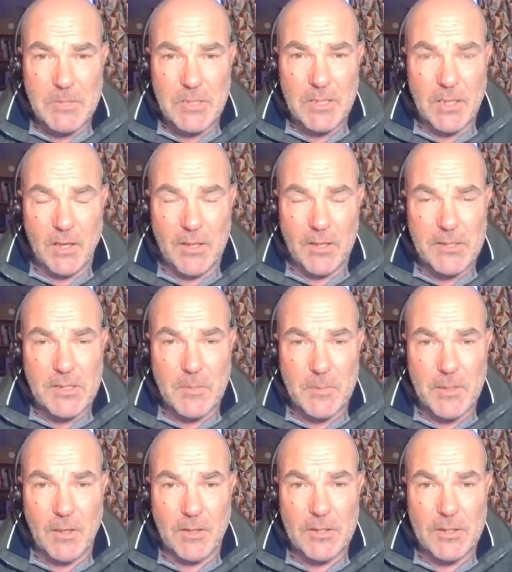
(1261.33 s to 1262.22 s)
at night, to
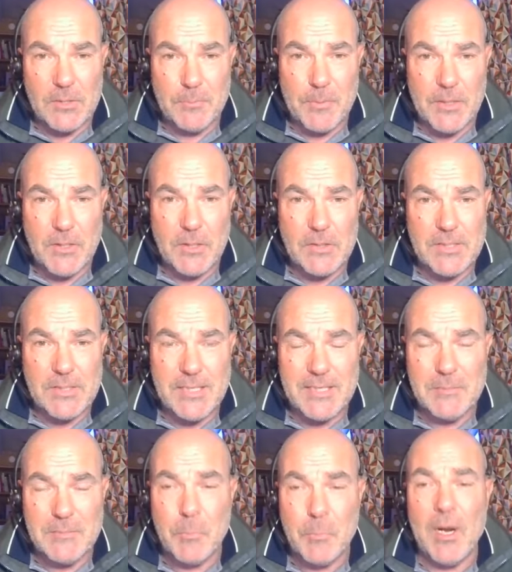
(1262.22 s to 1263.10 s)
be honest, because
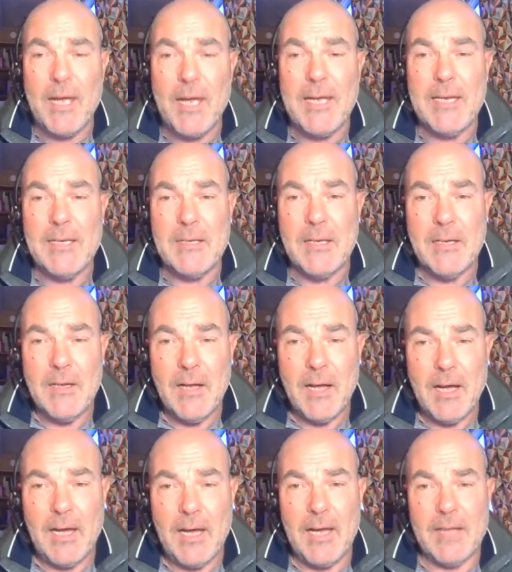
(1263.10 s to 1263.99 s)
his brain
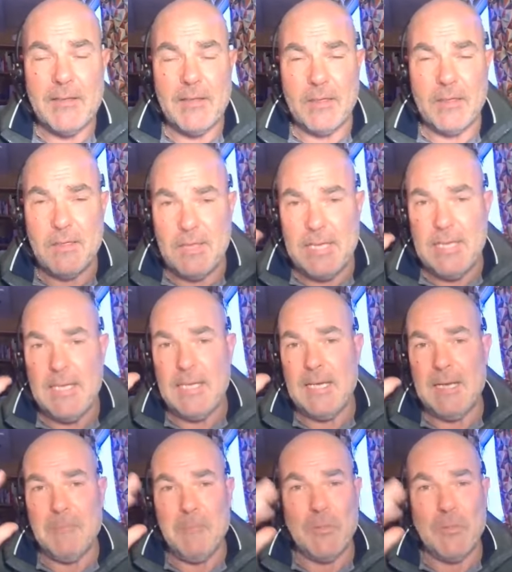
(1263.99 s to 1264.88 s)
and
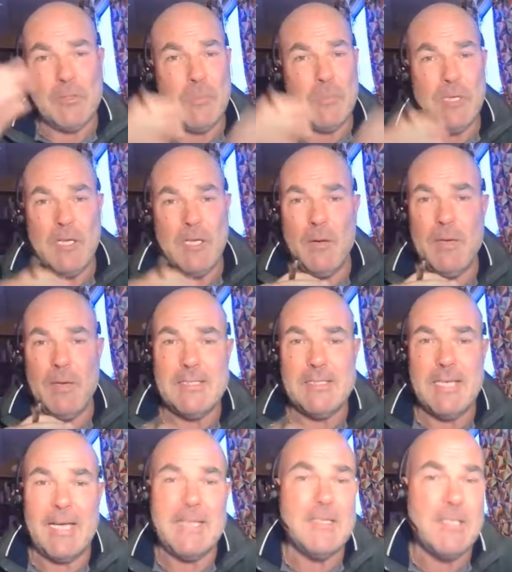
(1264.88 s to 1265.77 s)
thinking must be going
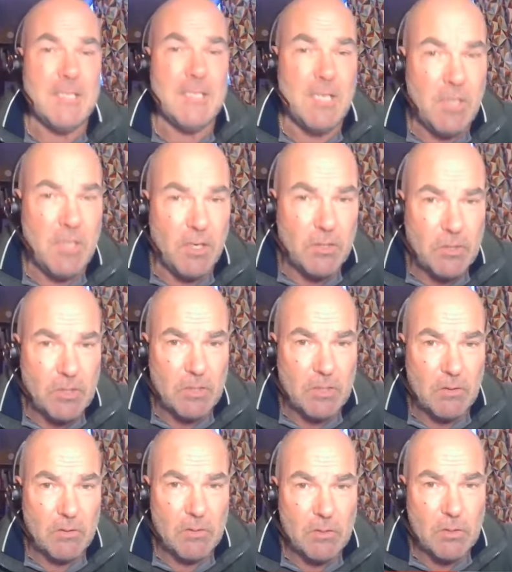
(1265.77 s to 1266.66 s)
10 to the
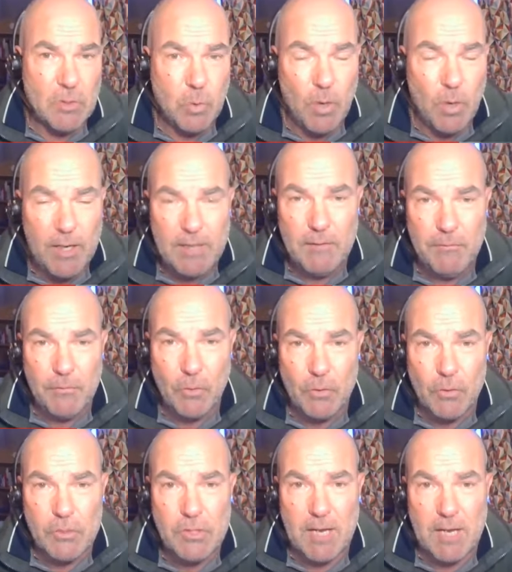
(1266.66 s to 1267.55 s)
dozen
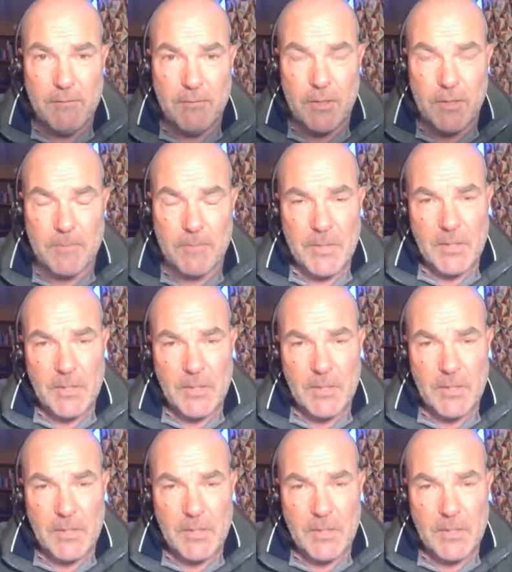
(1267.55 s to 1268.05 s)
24 7